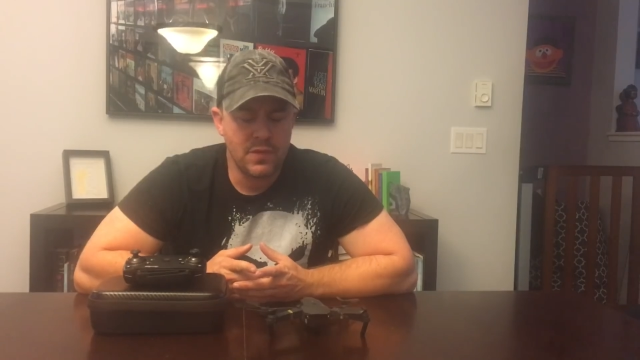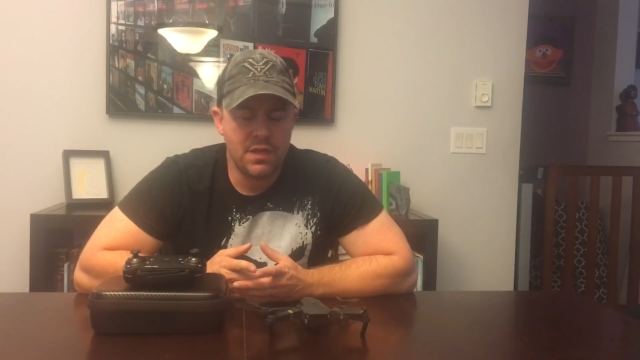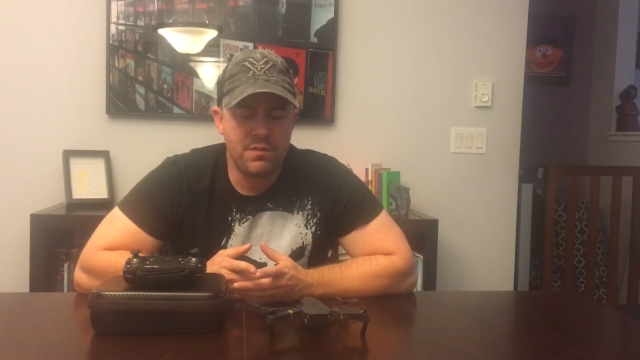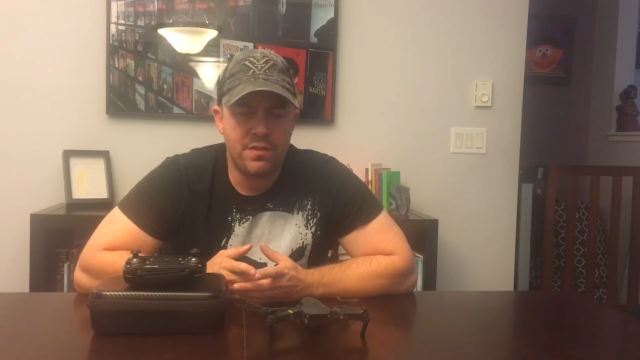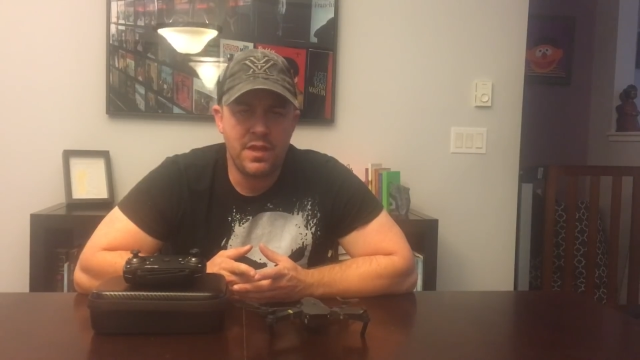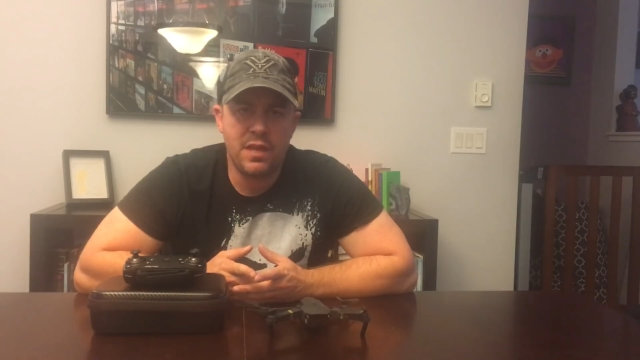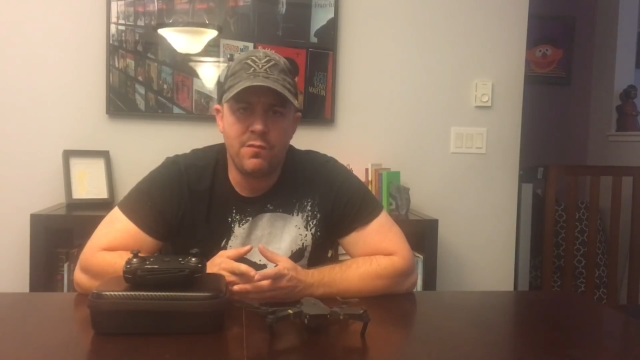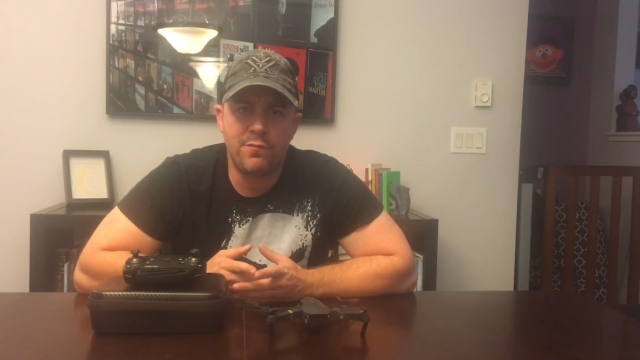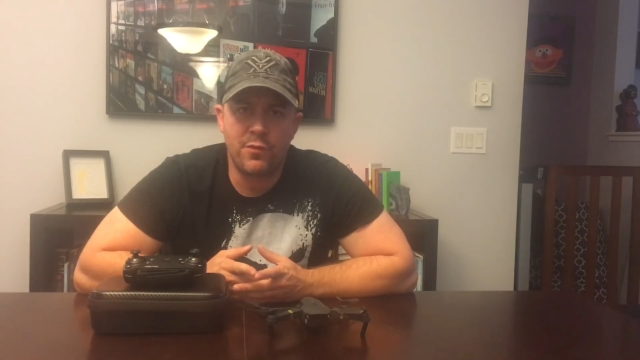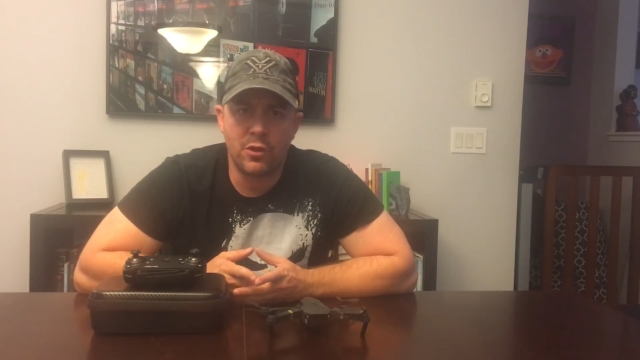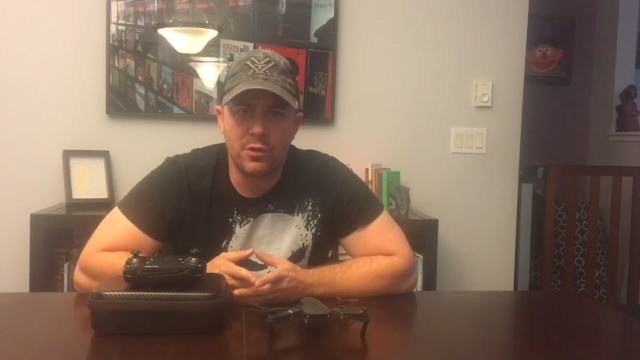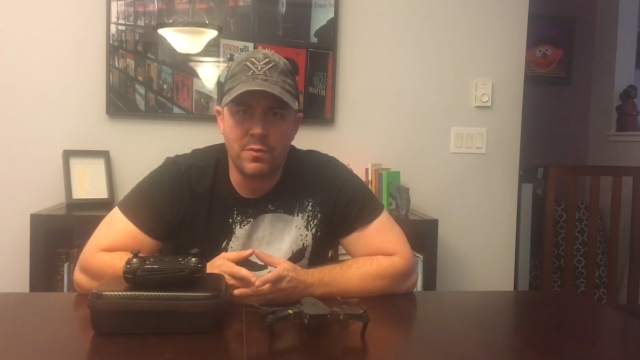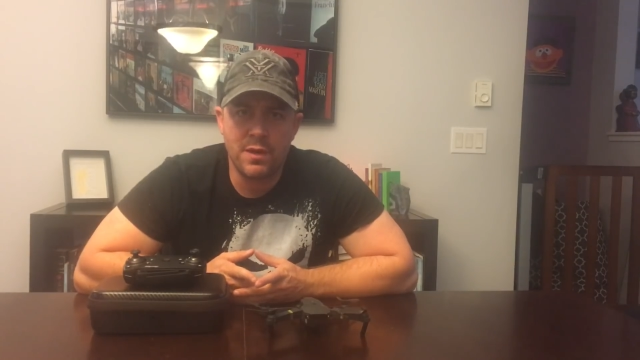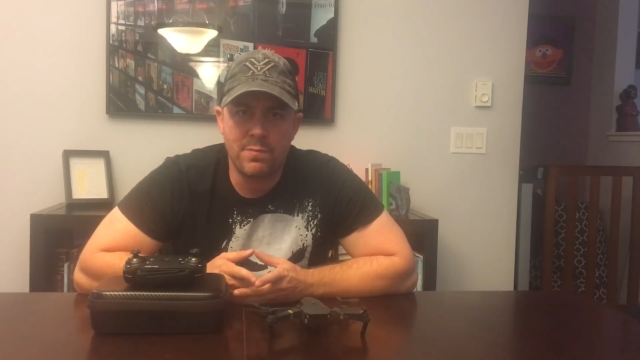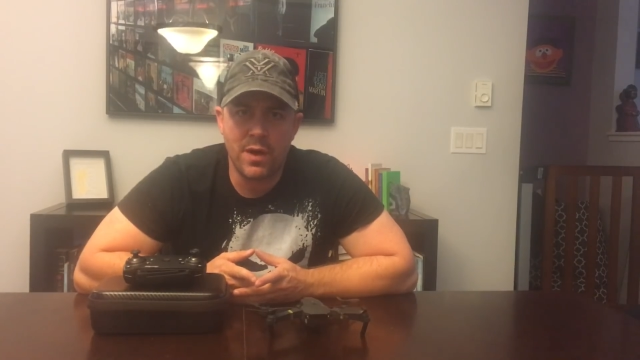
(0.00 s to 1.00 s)
The
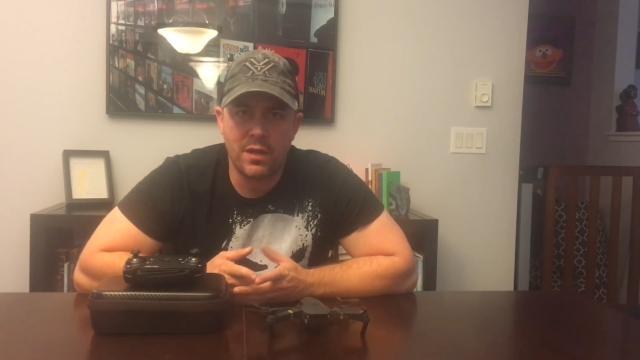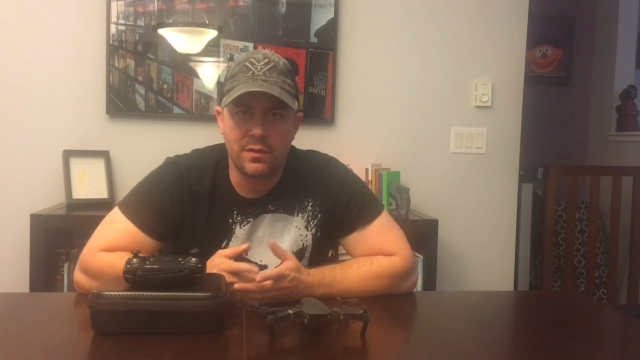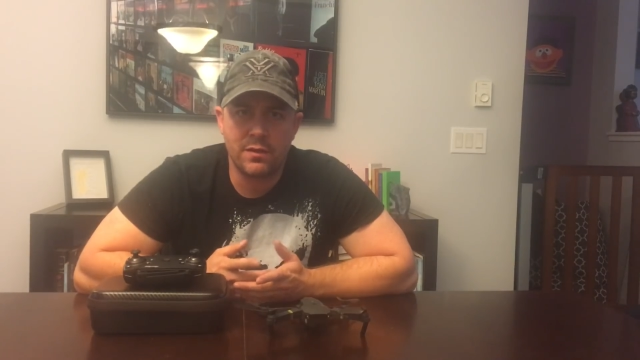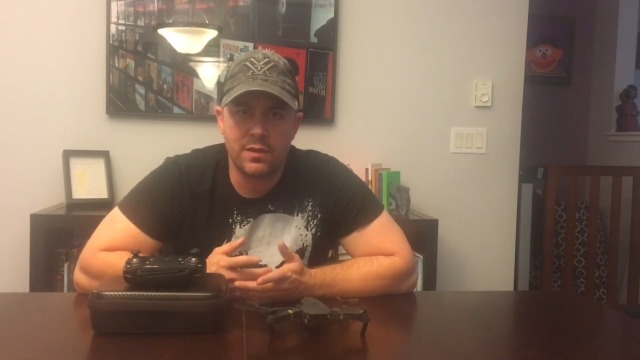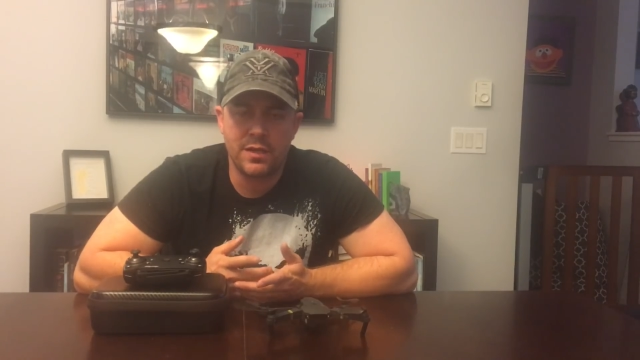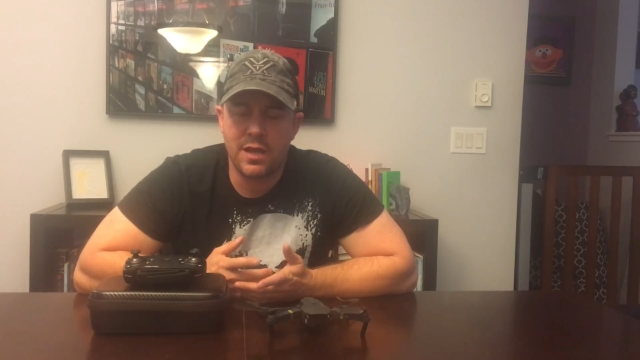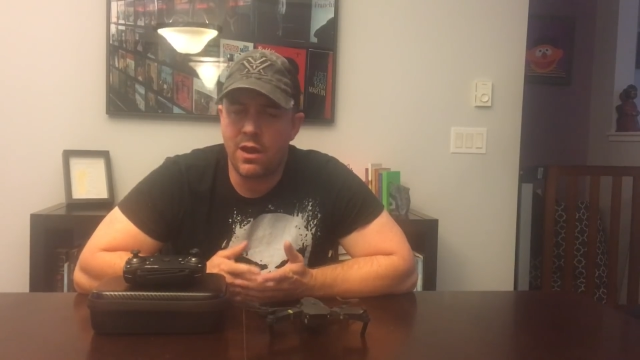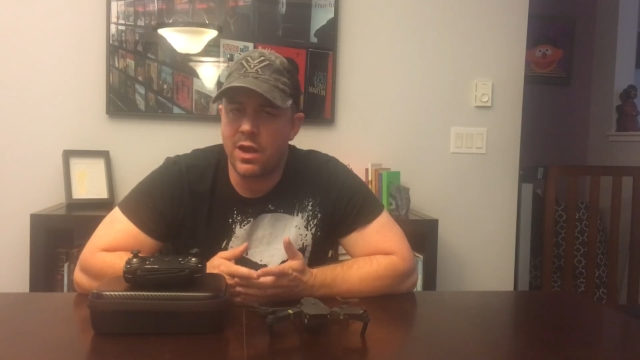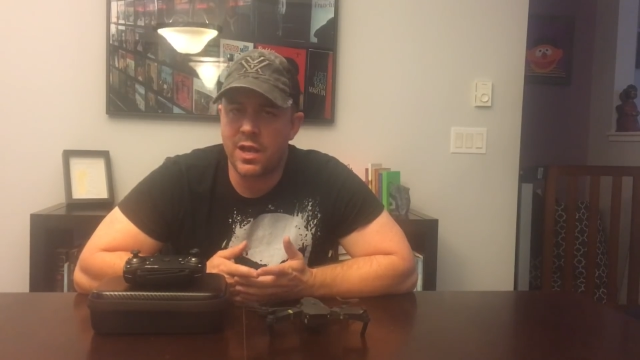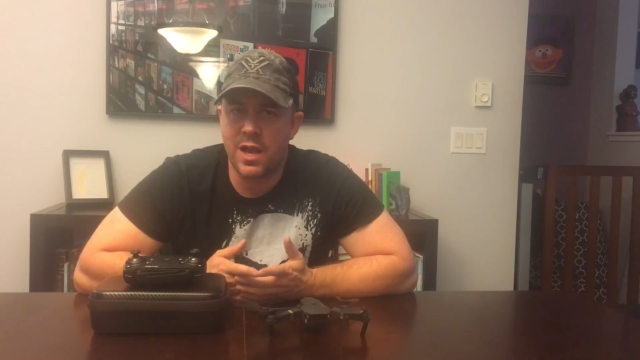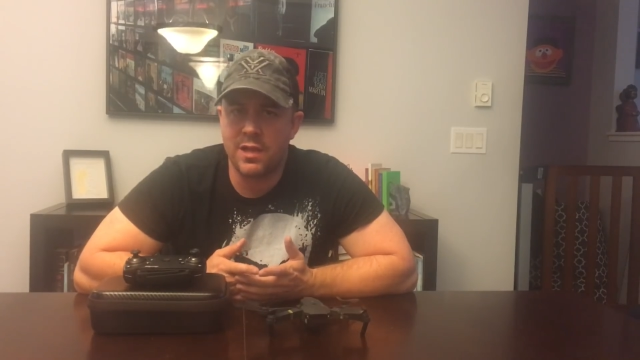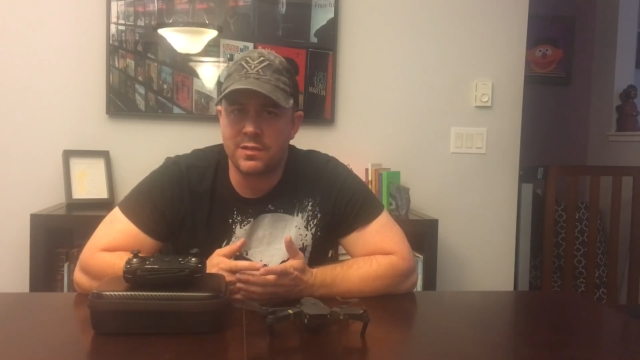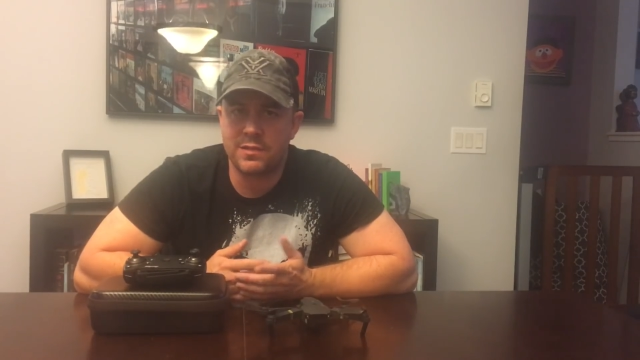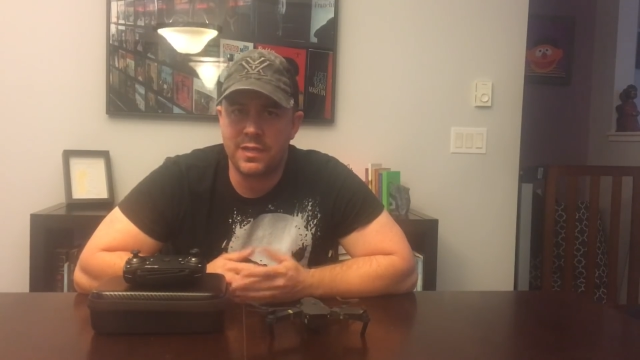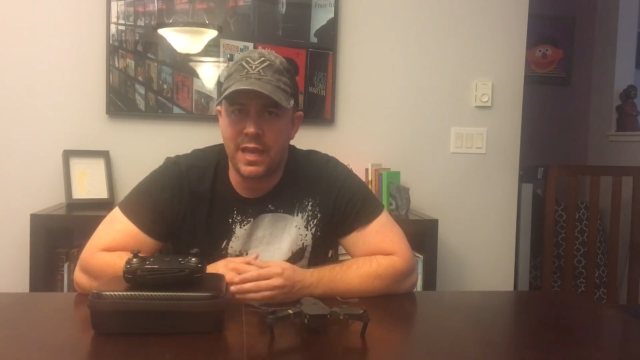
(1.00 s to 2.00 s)
follow me button, I
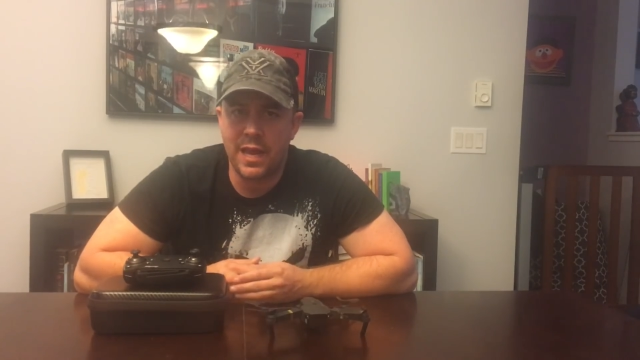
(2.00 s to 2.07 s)
can't see